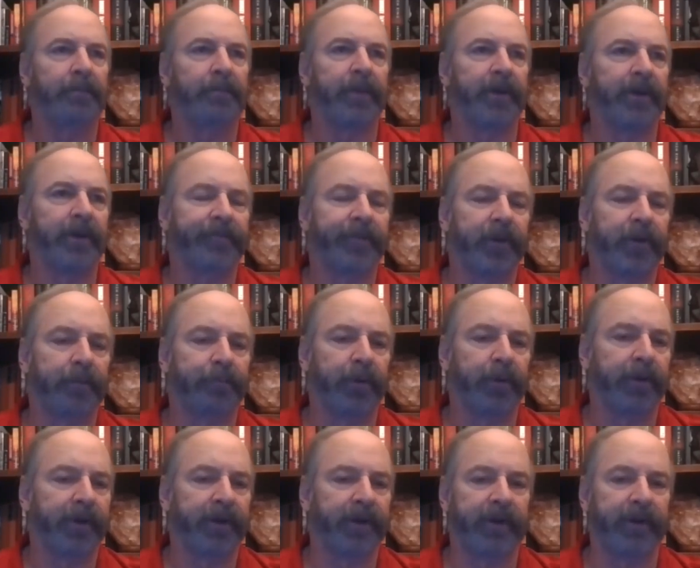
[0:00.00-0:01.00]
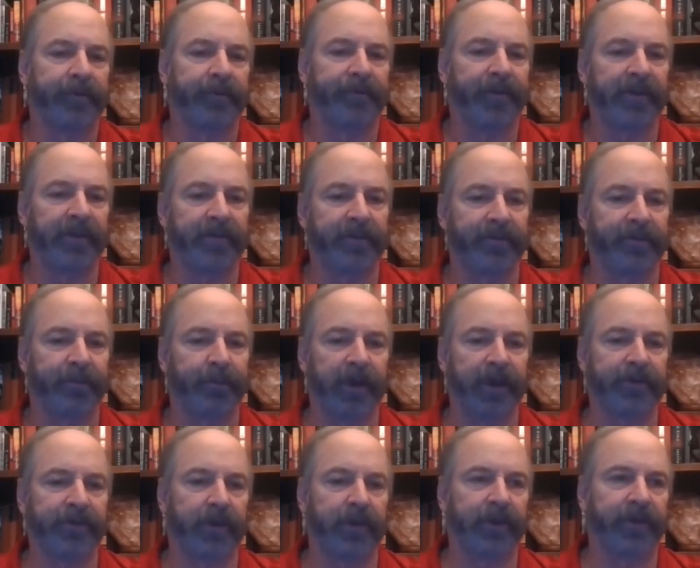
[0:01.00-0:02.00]
But if they're putting a defensive
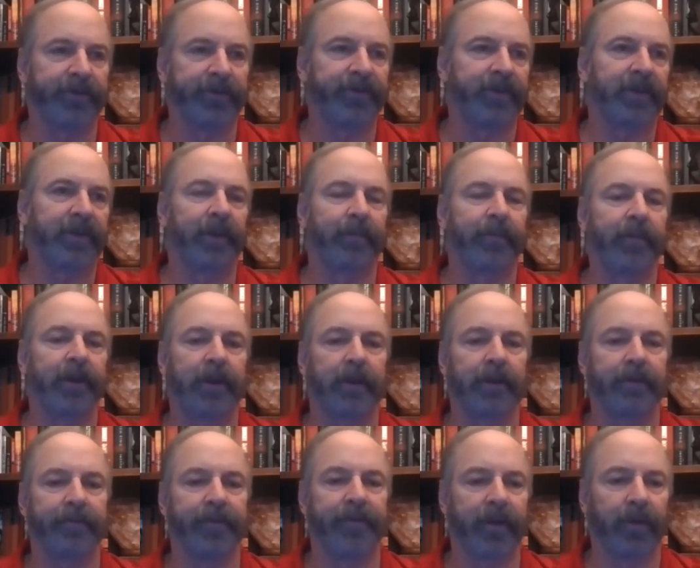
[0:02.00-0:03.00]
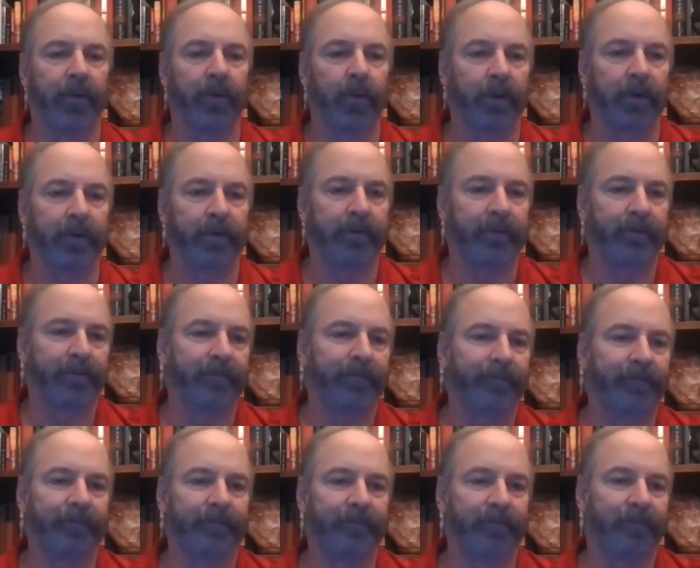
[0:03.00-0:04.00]
specialist in the middle of the court
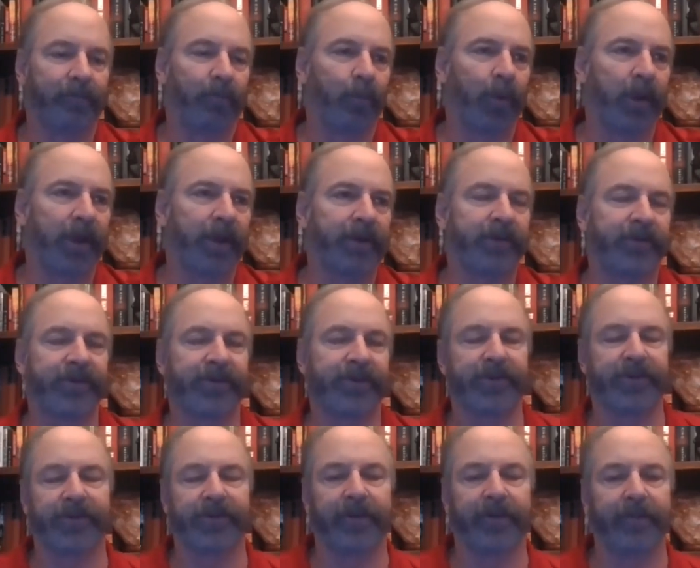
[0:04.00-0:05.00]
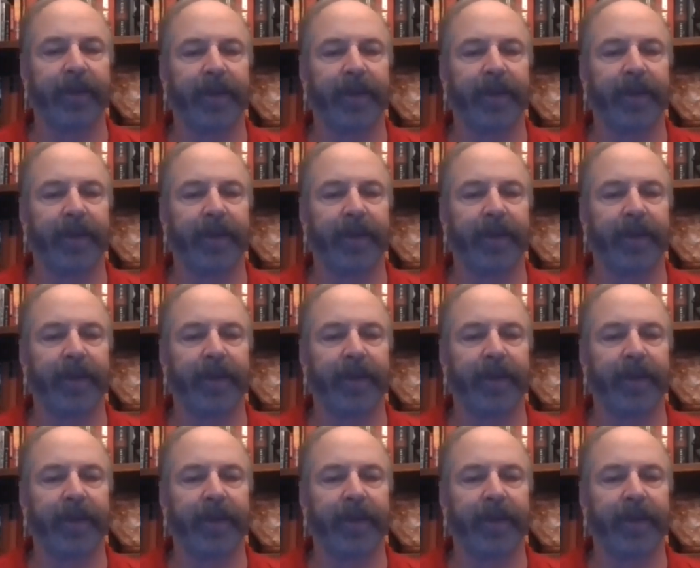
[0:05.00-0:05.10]
when she should have